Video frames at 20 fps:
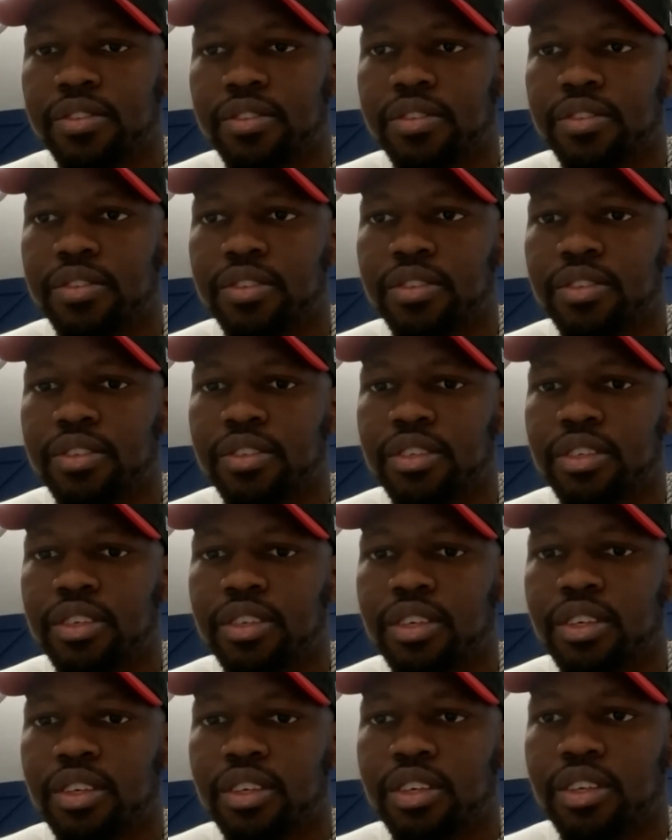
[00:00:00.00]
maybe to get on a
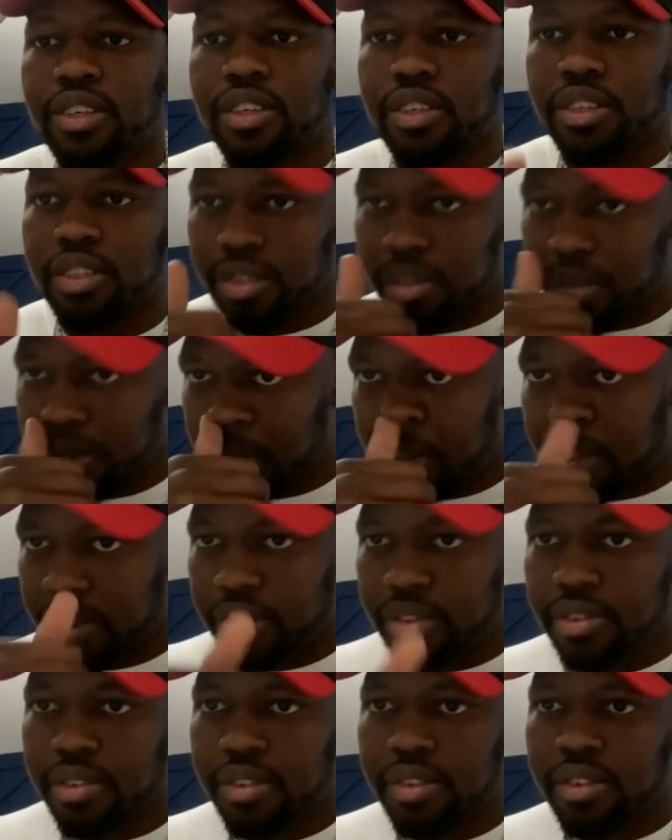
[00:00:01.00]
bigger stage, to
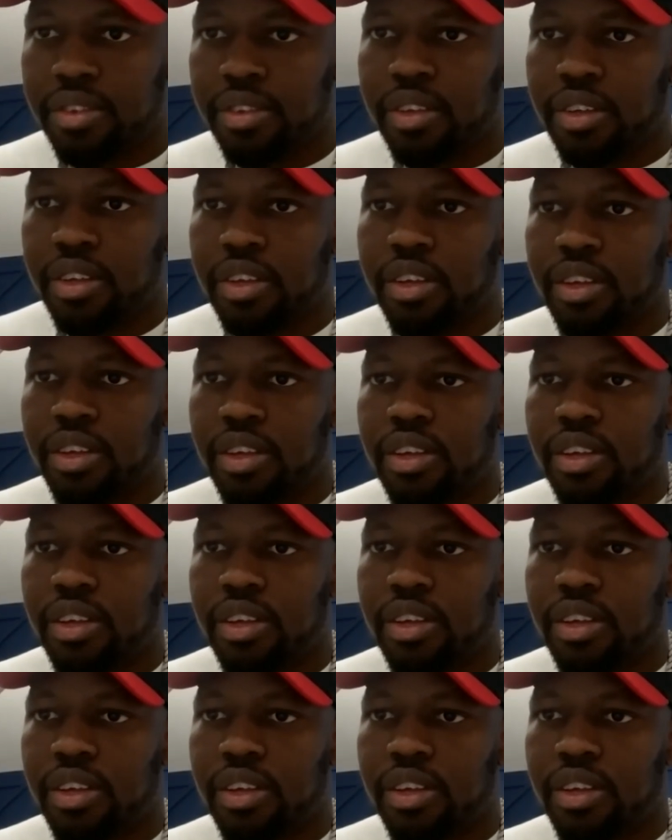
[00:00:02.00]
get noticed?